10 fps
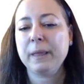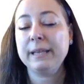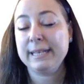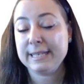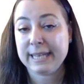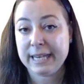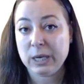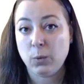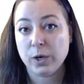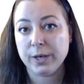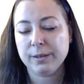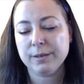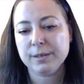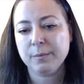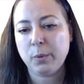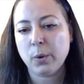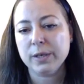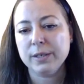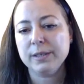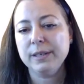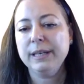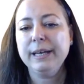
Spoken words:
that's keyword, support,